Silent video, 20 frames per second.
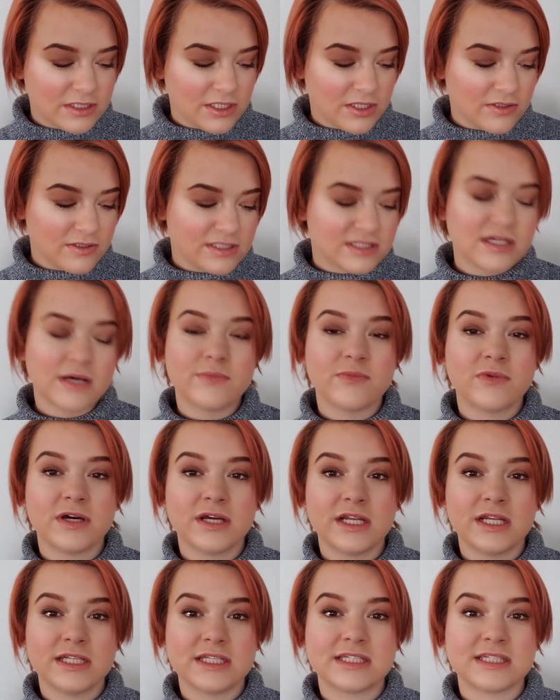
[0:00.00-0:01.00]
know
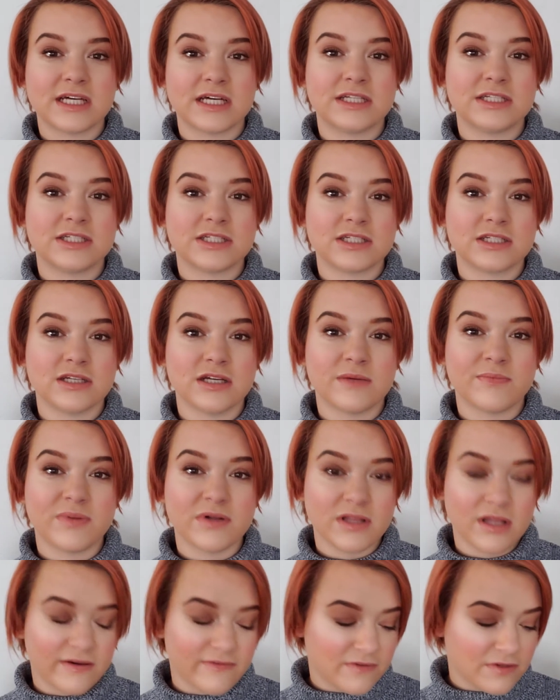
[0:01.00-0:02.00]
someone in such a
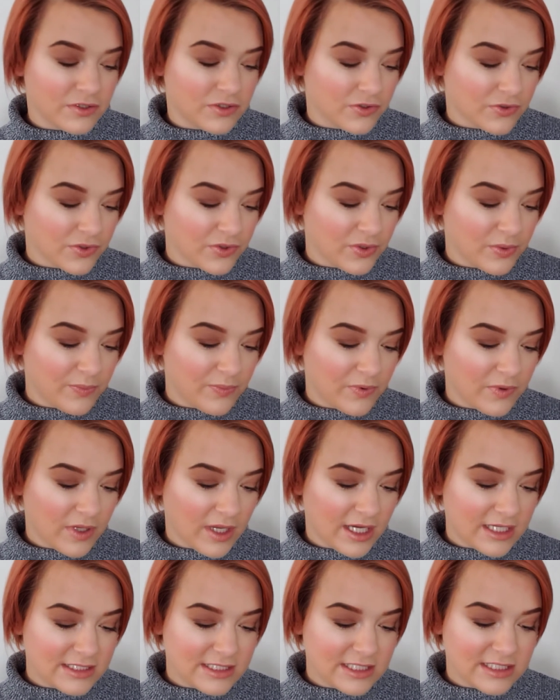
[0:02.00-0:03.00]
beloved group
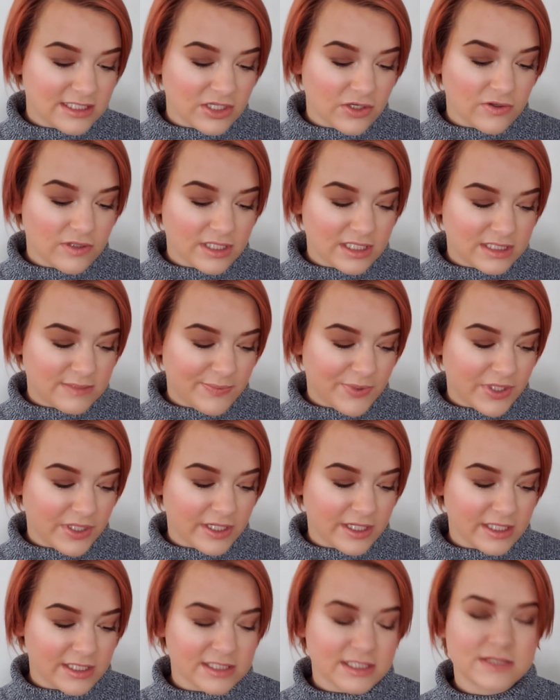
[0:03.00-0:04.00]
has his own
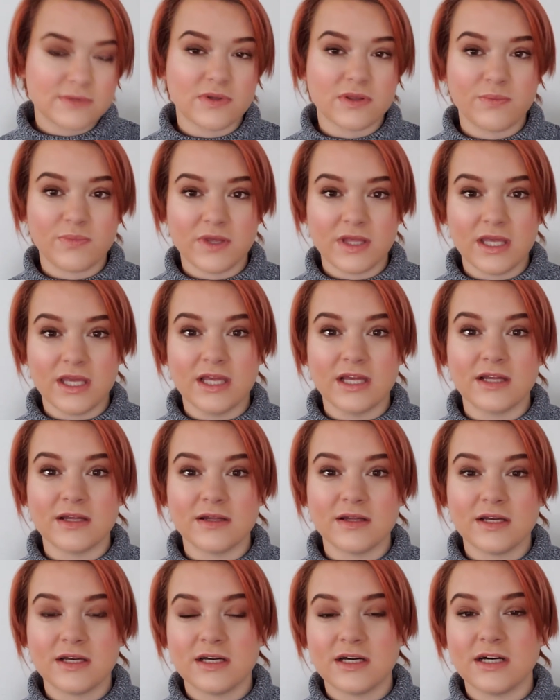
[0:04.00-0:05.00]
experience with
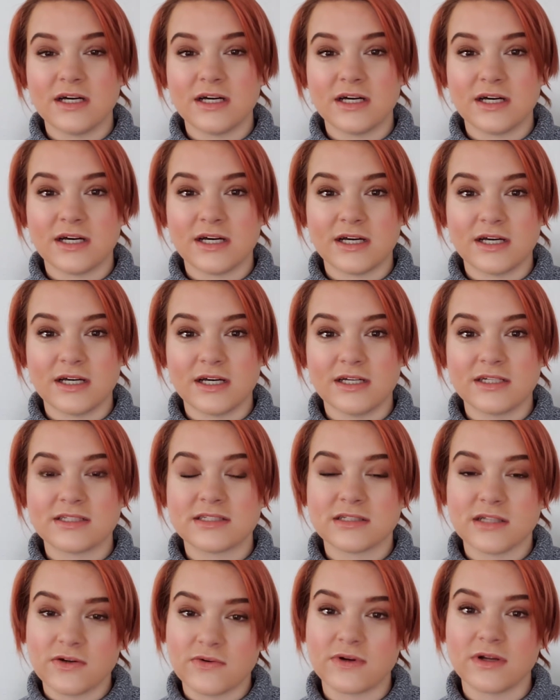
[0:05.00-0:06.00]
being a
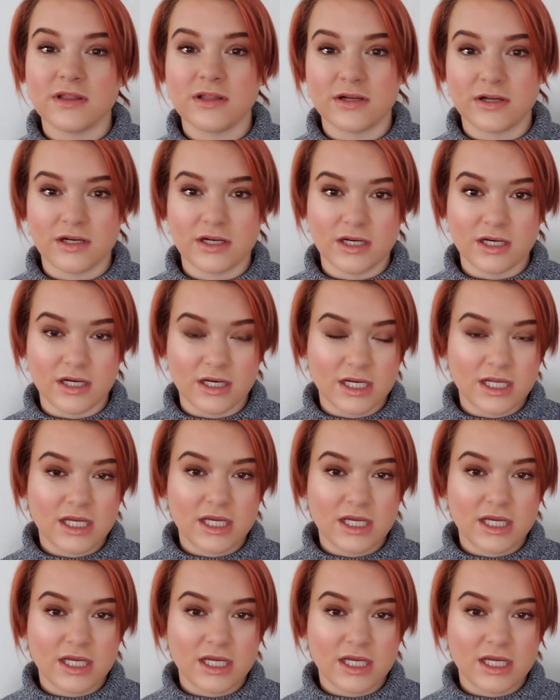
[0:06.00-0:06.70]
slower learner.